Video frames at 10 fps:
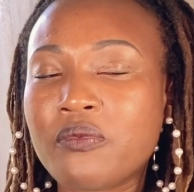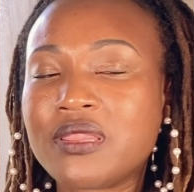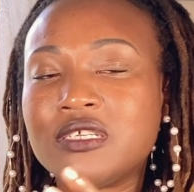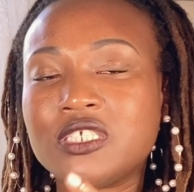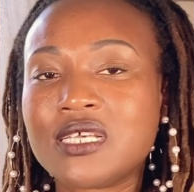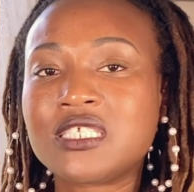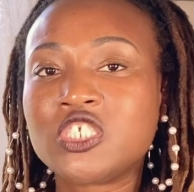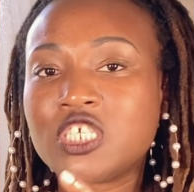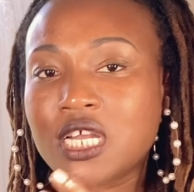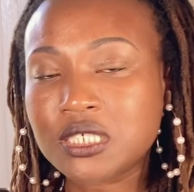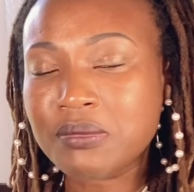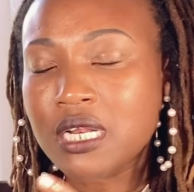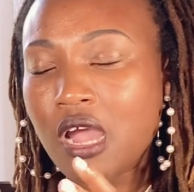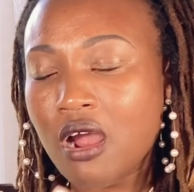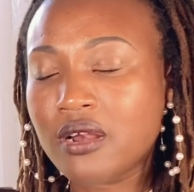with the just
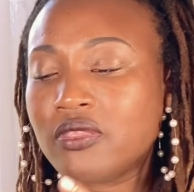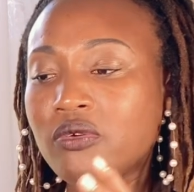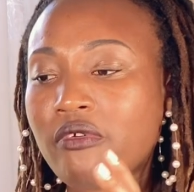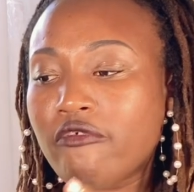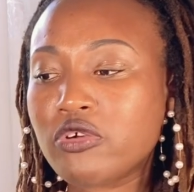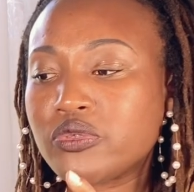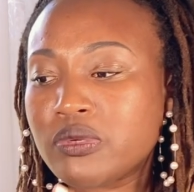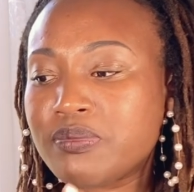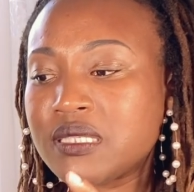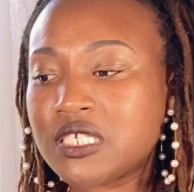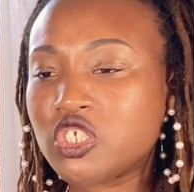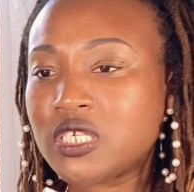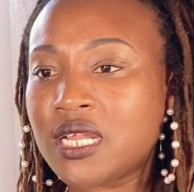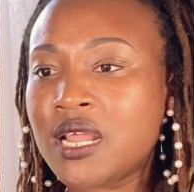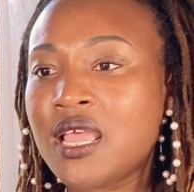judgment card in the reversal
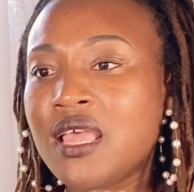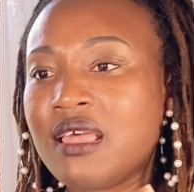position.